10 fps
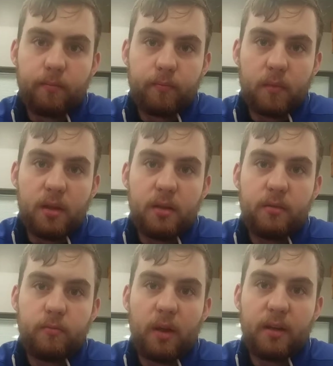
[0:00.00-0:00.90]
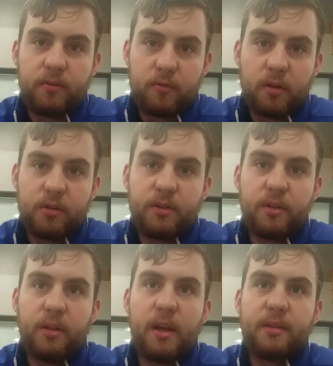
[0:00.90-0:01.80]
He has crutches
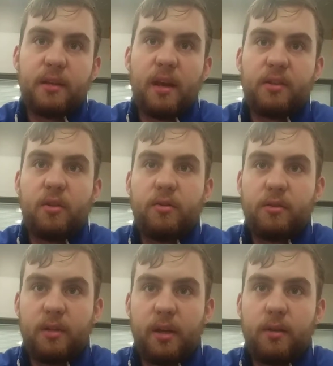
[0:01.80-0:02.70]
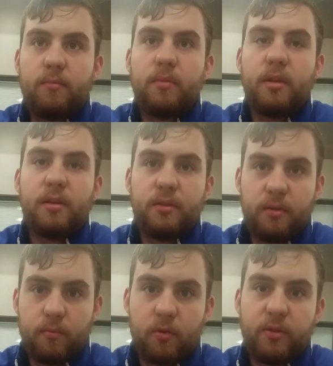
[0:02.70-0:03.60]
and he has a cast on his leg because
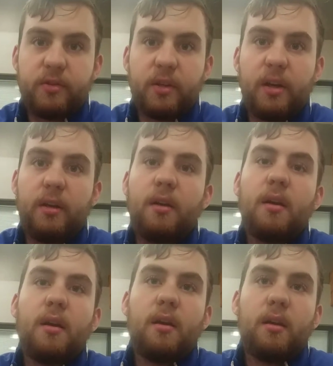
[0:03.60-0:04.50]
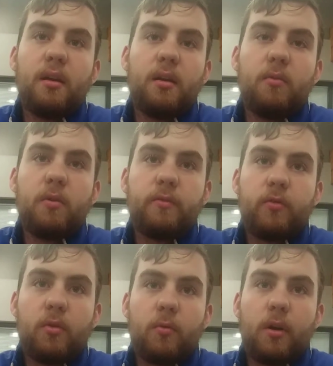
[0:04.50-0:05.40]
he broke his leg. And he went
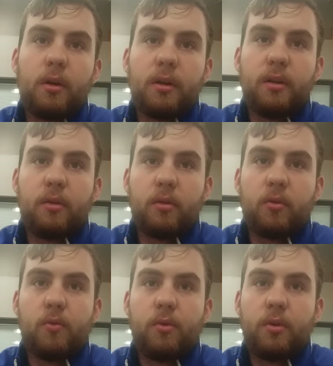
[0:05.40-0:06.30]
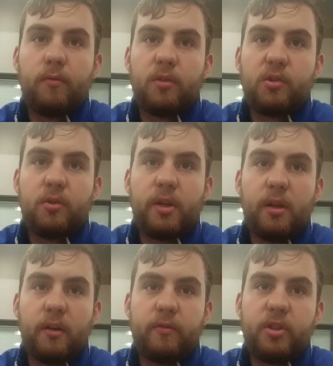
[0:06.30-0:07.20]
for a walk, and on the corner of the street
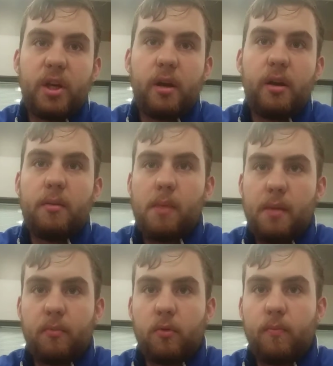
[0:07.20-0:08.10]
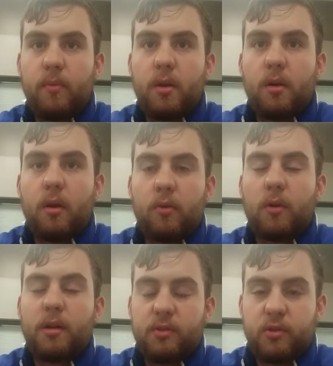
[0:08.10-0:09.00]
of Cherry and Maple,
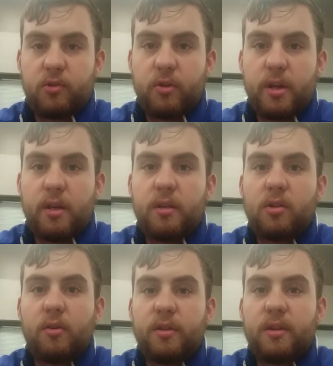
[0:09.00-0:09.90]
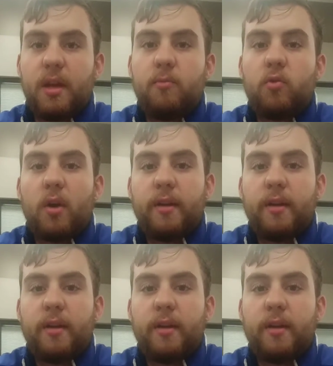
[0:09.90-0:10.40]
across the street, he saw the same gray